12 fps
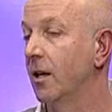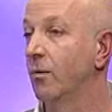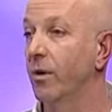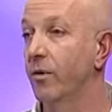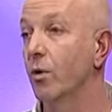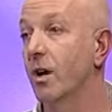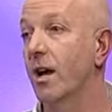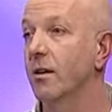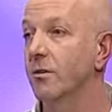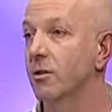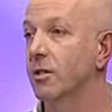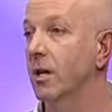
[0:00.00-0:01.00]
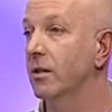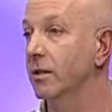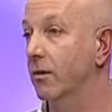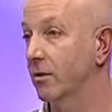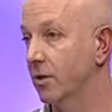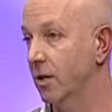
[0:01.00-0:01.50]
but if you're carrying your child
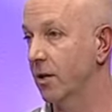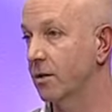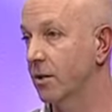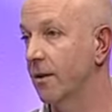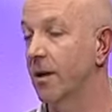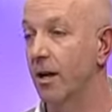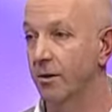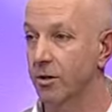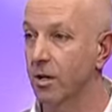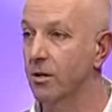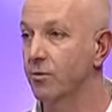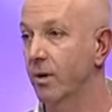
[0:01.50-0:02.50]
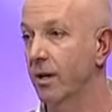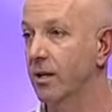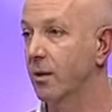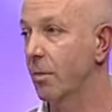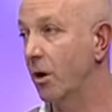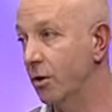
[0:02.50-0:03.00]
down the stairs and the child's
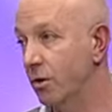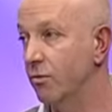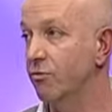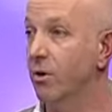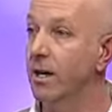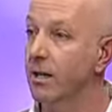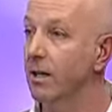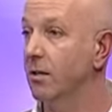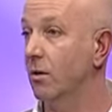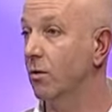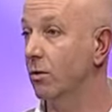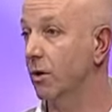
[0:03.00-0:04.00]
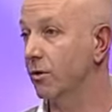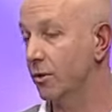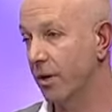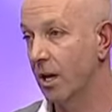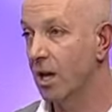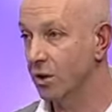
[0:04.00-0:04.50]
wriggling about, you really need to hold on
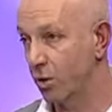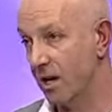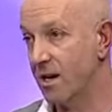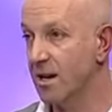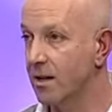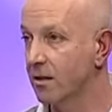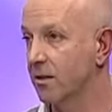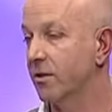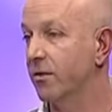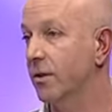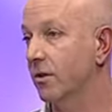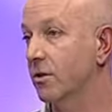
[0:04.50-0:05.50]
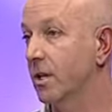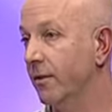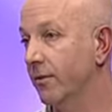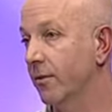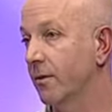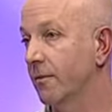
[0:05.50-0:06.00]
to it, so it needs to feel
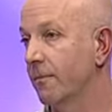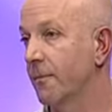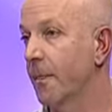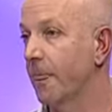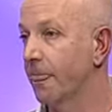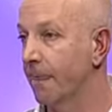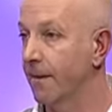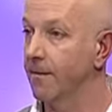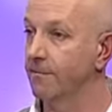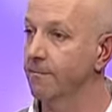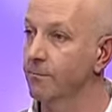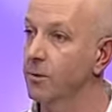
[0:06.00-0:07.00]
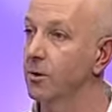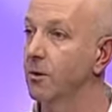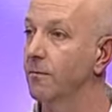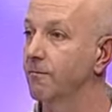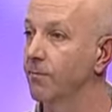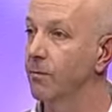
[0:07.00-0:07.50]
safe. Yeah.
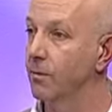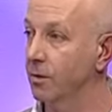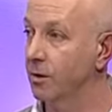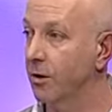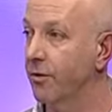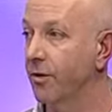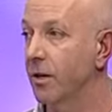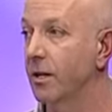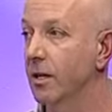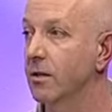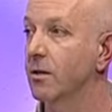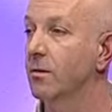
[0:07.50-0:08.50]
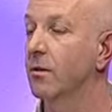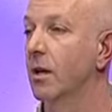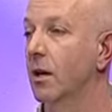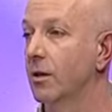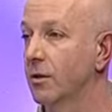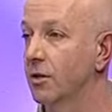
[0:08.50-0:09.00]
So there's another thing you need to
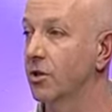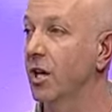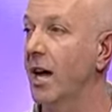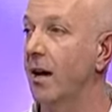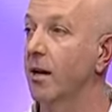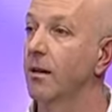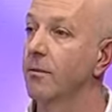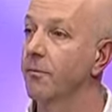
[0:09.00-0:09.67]
check.